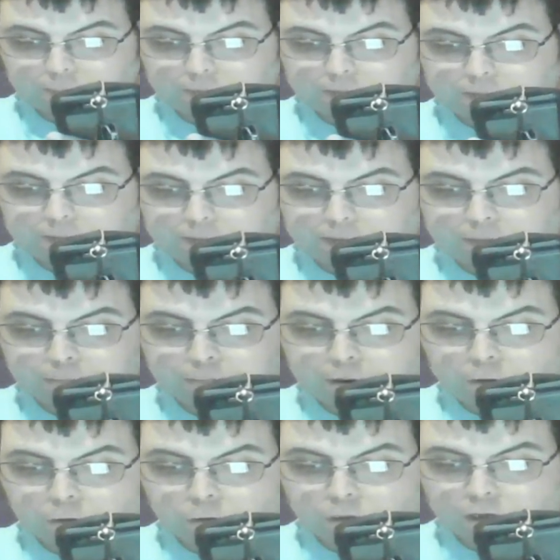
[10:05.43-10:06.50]
that the
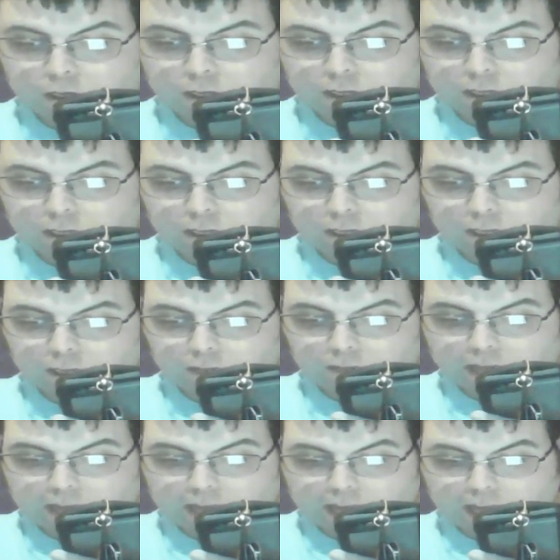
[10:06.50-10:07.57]
milk
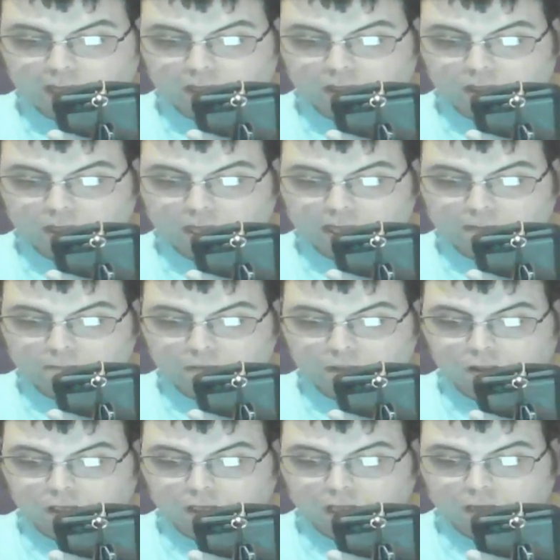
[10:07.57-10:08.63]
there seems
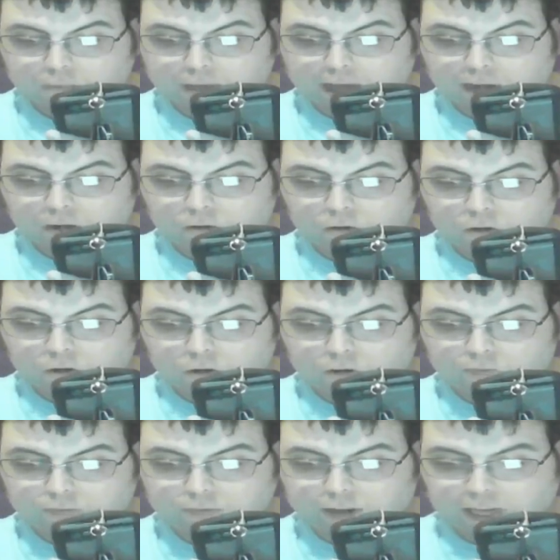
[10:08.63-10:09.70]
to come out
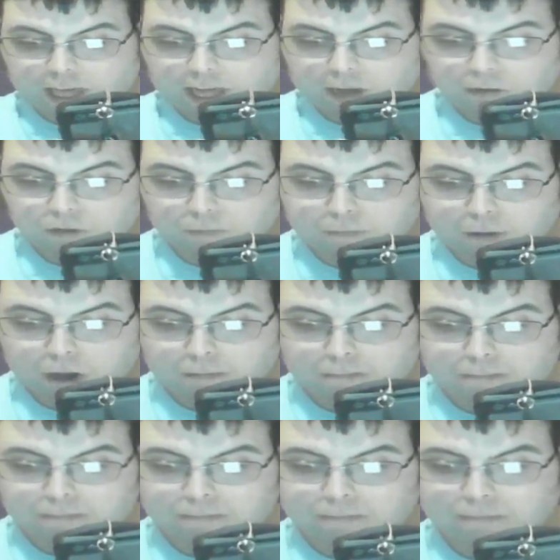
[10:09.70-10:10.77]
of the cow's bum.